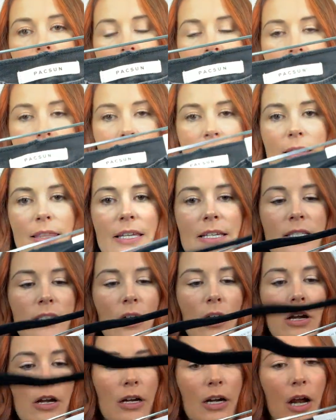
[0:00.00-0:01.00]
And these
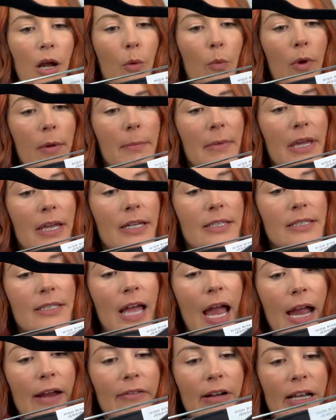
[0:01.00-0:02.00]
are a women's
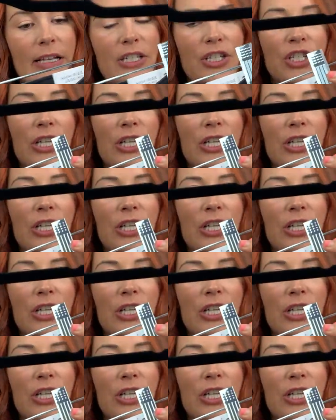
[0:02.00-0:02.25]
high-rise